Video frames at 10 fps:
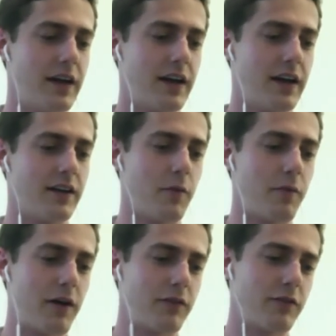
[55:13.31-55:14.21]
And
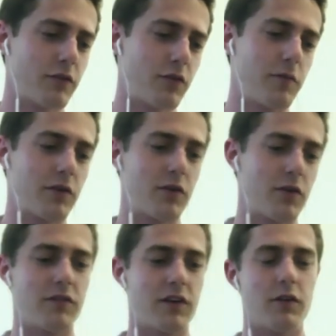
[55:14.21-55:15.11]
Pirates of the
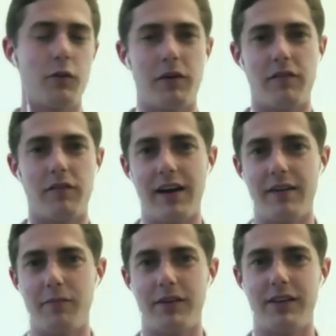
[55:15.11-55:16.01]
Caribbean could have done a little bit of
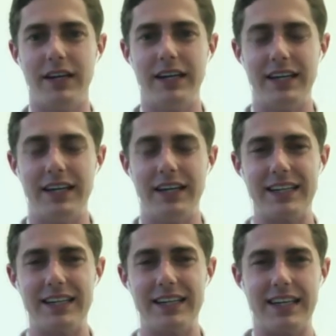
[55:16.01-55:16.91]
that, but
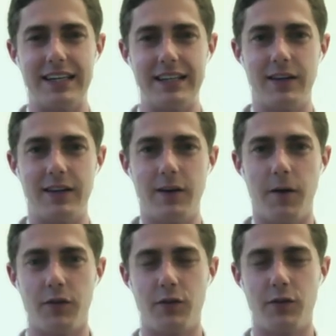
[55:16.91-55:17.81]
again,
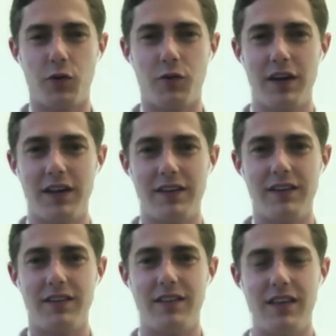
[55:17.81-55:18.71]
it's sort of
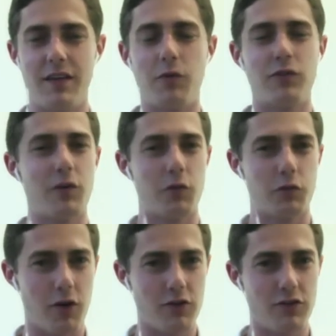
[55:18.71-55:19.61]
it was
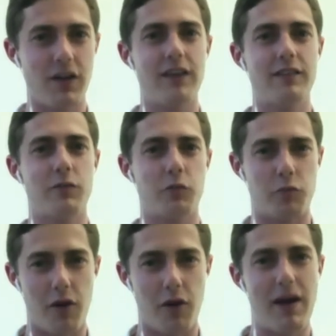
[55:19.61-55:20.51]
marginalized. It
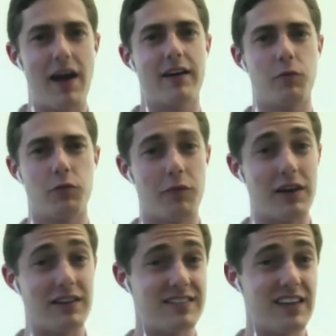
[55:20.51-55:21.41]
was brought back. It
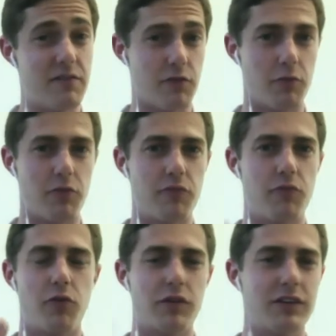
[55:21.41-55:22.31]
was made safer
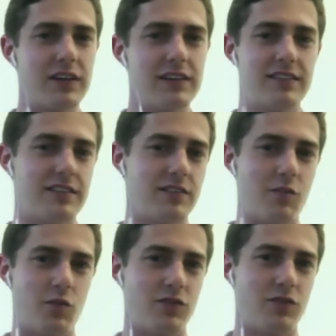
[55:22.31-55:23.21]
before release, and
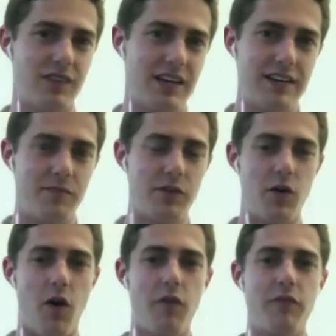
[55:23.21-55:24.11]
was
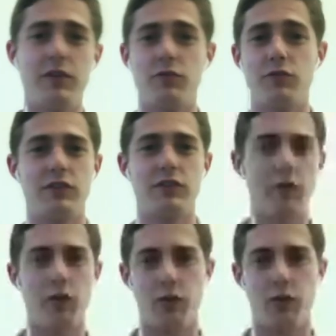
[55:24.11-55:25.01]
all the
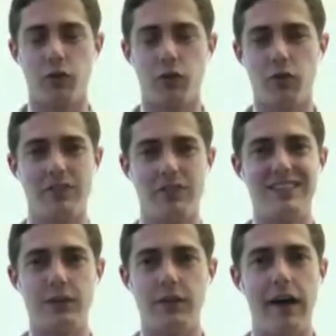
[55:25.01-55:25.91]
interesting components were sort of
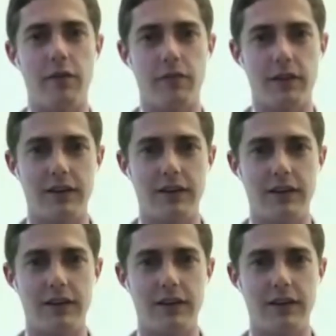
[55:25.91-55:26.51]
distilled out of it,